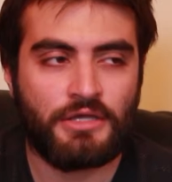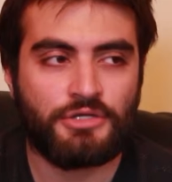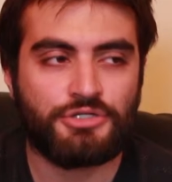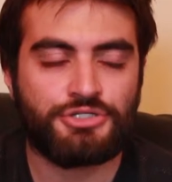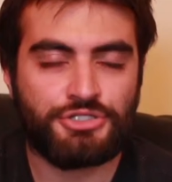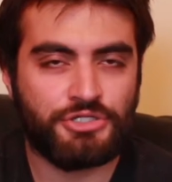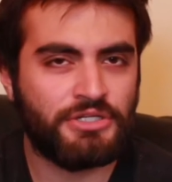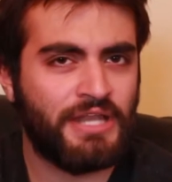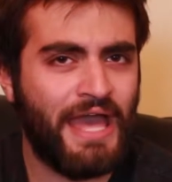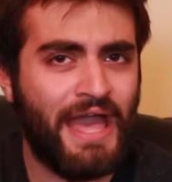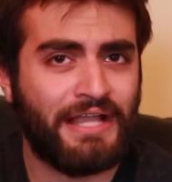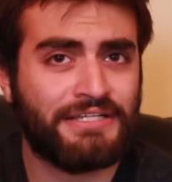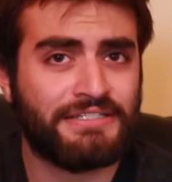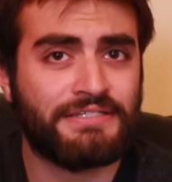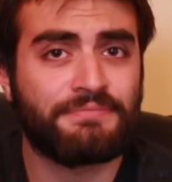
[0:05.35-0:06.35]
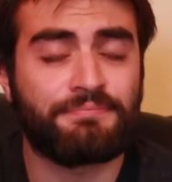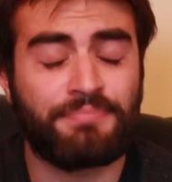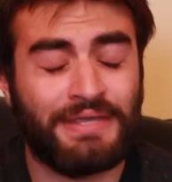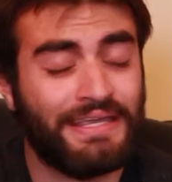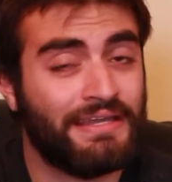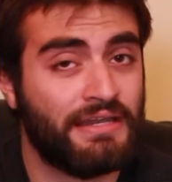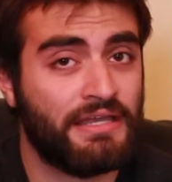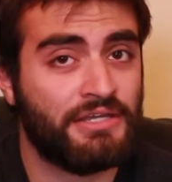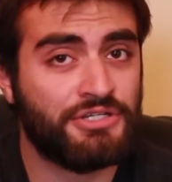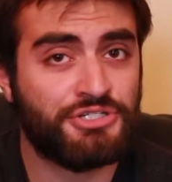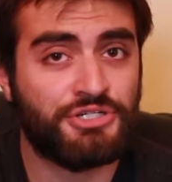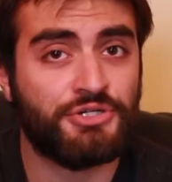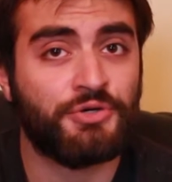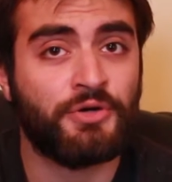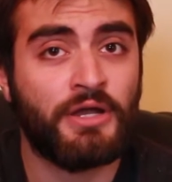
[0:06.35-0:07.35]
shouldn't actually be an
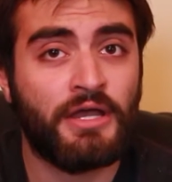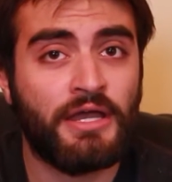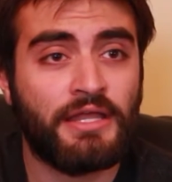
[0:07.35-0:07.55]
issue.